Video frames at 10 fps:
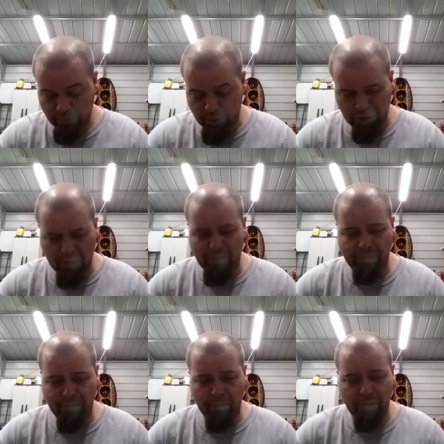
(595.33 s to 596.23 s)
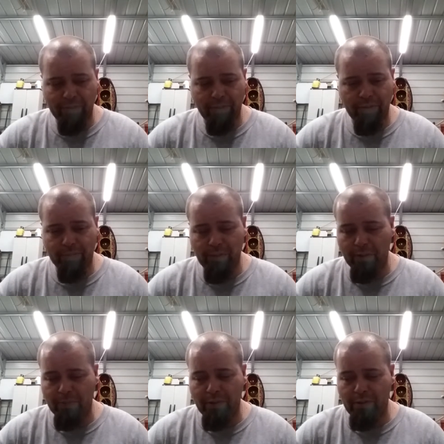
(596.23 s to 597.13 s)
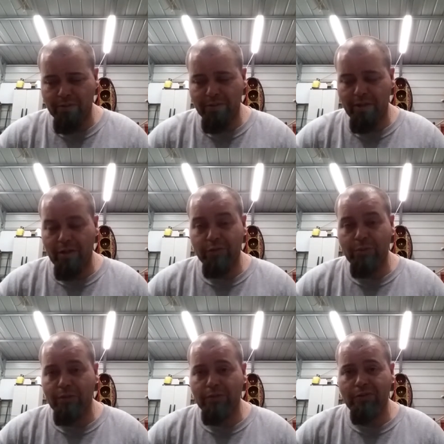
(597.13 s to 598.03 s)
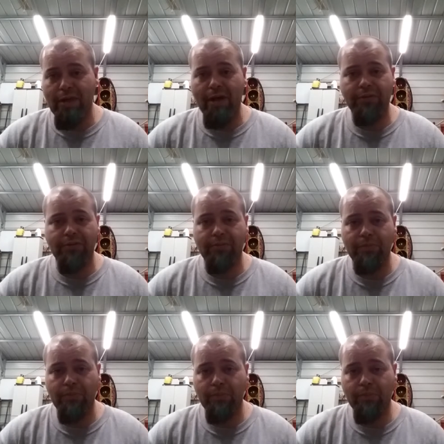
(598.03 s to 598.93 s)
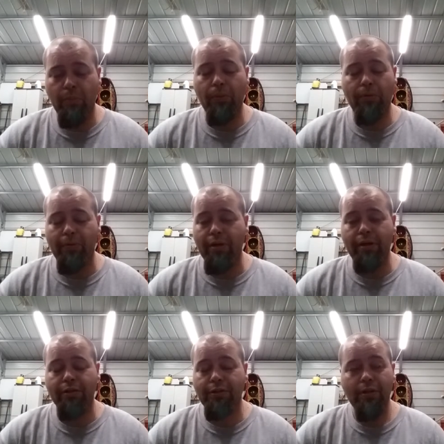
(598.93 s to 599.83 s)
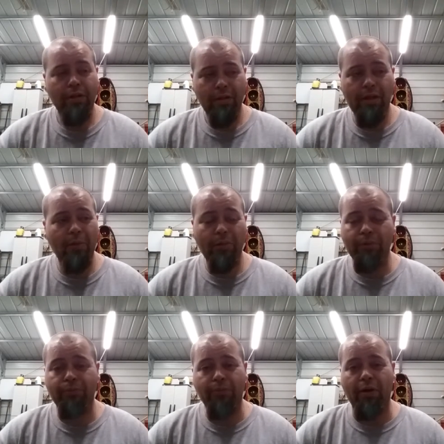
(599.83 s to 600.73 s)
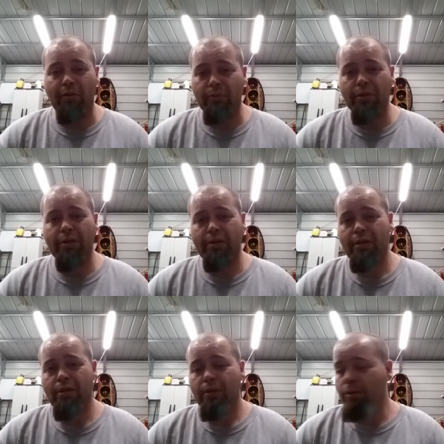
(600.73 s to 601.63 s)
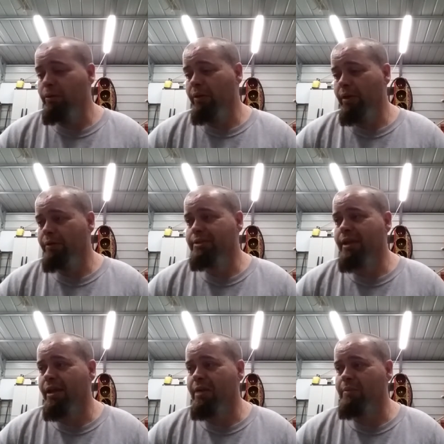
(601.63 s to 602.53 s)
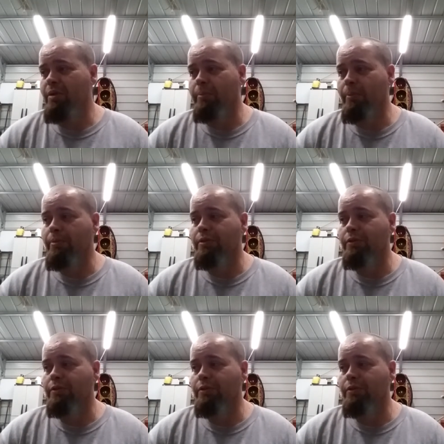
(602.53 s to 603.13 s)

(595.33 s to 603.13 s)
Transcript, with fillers: some even were even up there into like 22,000 point range. Like, what the fuck, really? Who the hell has got that many points